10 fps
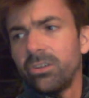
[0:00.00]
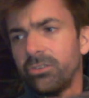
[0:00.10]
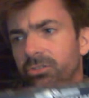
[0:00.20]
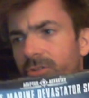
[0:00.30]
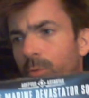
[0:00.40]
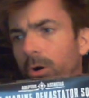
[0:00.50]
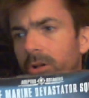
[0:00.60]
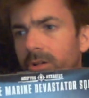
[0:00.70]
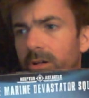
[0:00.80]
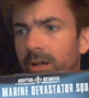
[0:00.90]

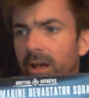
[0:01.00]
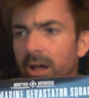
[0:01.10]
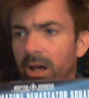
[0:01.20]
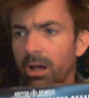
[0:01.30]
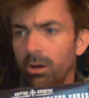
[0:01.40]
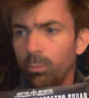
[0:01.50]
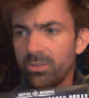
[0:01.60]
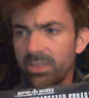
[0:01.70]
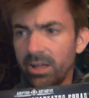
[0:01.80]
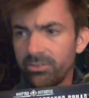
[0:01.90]
squad
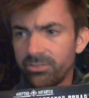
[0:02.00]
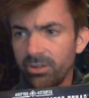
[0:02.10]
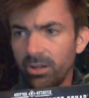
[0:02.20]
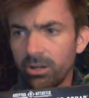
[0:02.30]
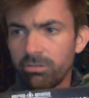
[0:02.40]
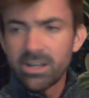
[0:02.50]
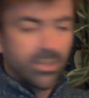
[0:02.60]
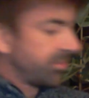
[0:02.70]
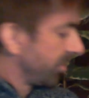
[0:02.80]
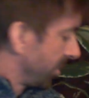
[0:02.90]
with that
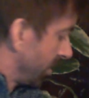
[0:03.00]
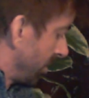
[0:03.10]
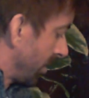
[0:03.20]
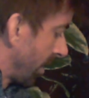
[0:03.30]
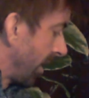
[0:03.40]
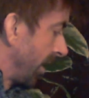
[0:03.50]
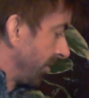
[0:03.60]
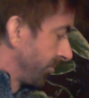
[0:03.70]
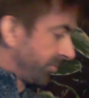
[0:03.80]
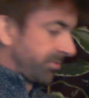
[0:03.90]
credit
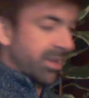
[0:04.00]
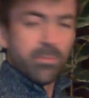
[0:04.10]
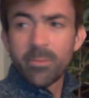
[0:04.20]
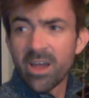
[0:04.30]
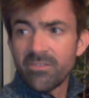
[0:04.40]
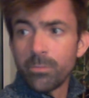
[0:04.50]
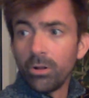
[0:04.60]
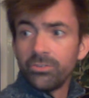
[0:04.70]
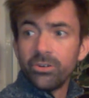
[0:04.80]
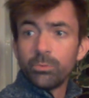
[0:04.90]
to give me my heavy
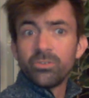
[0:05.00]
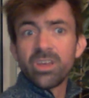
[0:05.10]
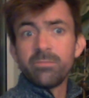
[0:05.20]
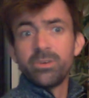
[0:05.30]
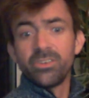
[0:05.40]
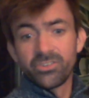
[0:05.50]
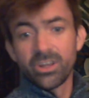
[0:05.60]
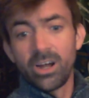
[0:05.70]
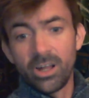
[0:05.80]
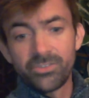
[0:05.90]
bolters, which gave me the
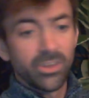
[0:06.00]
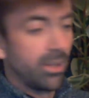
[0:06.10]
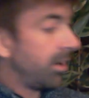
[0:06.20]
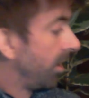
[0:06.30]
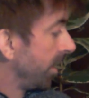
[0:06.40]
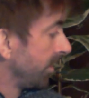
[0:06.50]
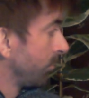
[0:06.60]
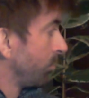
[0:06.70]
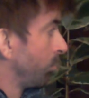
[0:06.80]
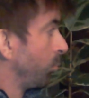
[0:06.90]
start.
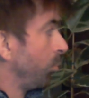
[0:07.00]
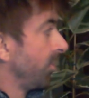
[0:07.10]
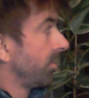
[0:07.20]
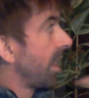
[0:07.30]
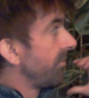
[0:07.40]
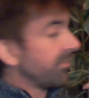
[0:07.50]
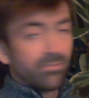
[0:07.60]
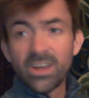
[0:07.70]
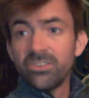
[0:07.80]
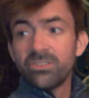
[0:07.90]
With having
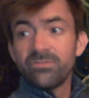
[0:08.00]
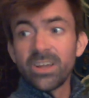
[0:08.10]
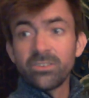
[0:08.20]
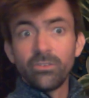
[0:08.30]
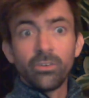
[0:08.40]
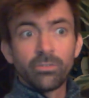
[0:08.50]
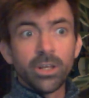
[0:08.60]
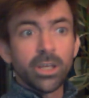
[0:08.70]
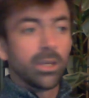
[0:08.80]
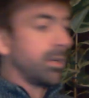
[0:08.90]
Fangs of
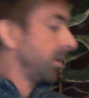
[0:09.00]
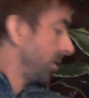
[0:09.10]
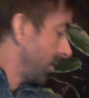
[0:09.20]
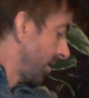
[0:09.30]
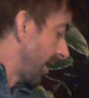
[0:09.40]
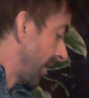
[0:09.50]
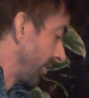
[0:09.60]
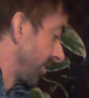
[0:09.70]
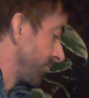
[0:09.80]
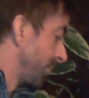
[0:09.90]
Ulfric
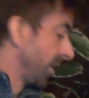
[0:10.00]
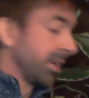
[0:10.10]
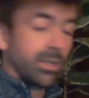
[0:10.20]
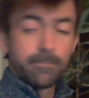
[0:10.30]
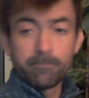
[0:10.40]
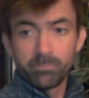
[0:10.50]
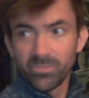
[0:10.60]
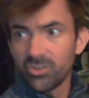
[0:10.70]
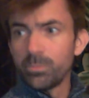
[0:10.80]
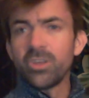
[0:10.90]
and giving my
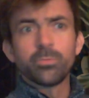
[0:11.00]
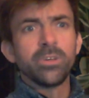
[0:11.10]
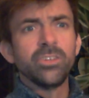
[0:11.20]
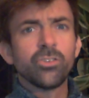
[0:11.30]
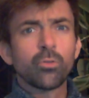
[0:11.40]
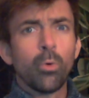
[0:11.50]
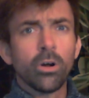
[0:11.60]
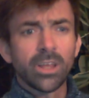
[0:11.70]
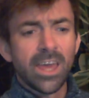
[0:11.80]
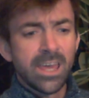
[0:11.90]
Space Marine
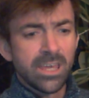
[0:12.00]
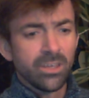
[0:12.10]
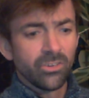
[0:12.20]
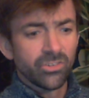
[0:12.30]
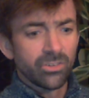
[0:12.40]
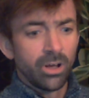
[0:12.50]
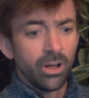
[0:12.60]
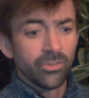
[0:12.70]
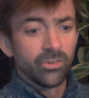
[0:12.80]
squad a start.